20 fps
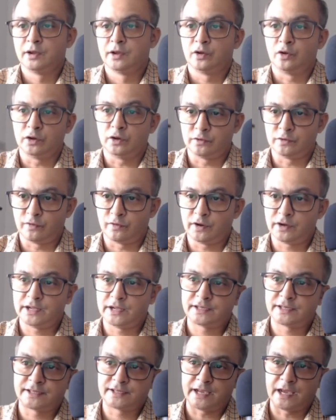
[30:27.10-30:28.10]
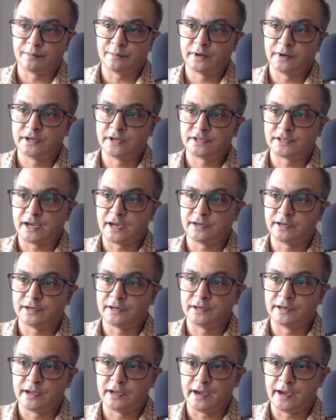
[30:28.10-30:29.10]
or the vertex can be
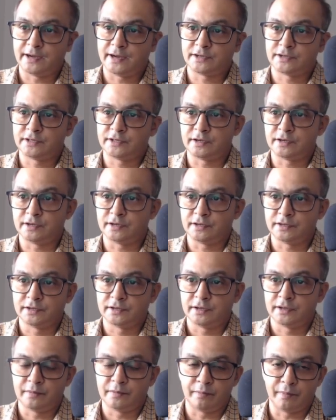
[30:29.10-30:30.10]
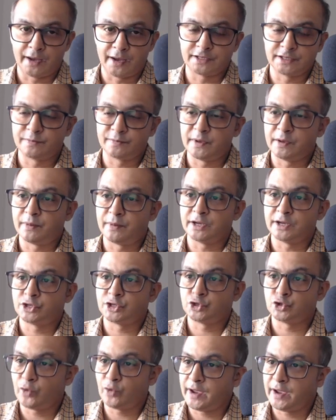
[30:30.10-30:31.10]
decided at the minus b by
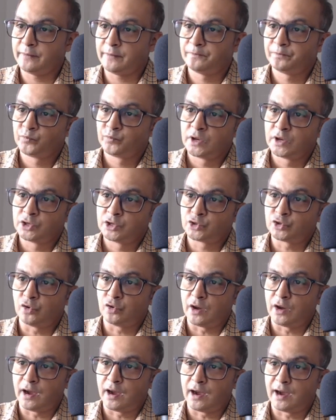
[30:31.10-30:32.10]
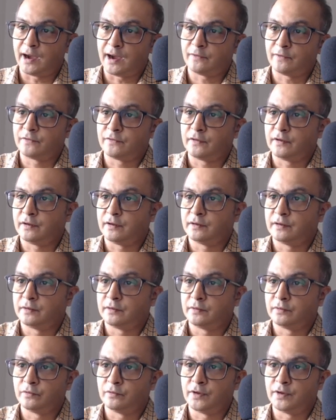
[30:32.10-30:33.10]
2a. So half
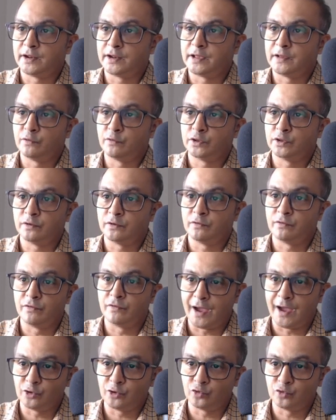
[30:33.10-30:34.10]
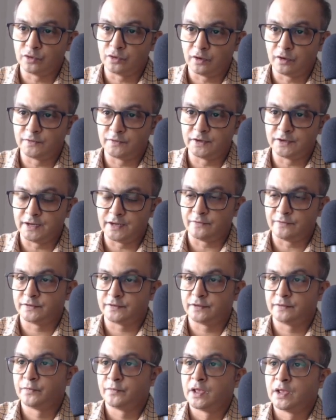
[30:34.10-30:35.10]
will give you the value of the
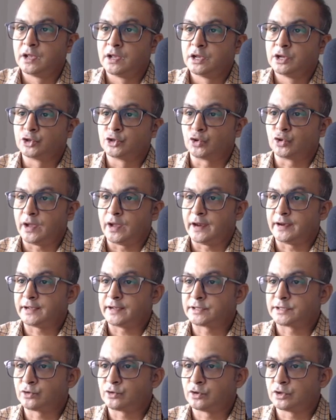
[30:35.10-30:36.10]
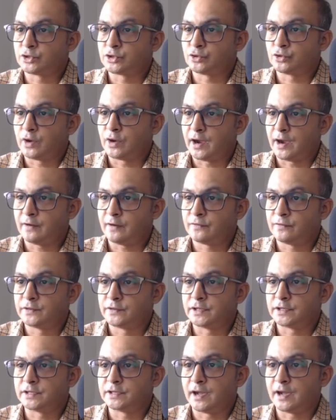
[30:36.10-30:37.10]
depth. So at x equals to half,
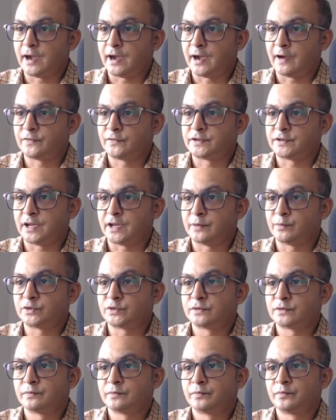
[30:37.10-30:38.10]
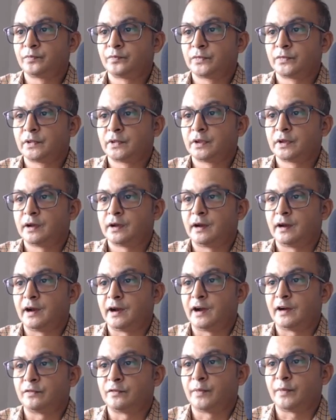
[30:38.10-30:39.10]
there's a half times
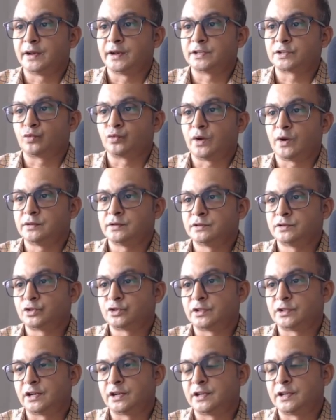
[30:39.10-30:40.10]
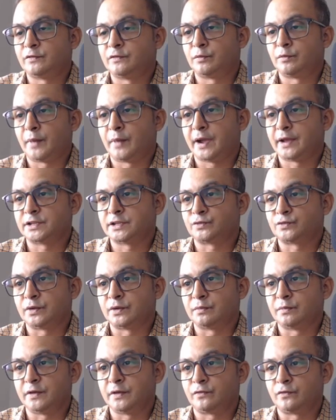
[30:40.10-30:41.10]
half minus 1, so they'll give you minus
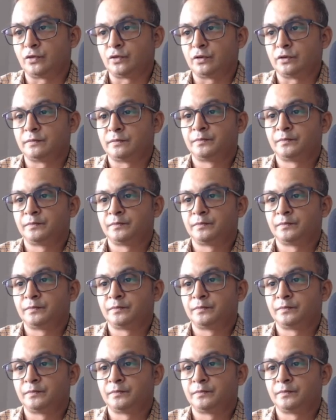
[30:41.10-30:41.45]
1 by 4.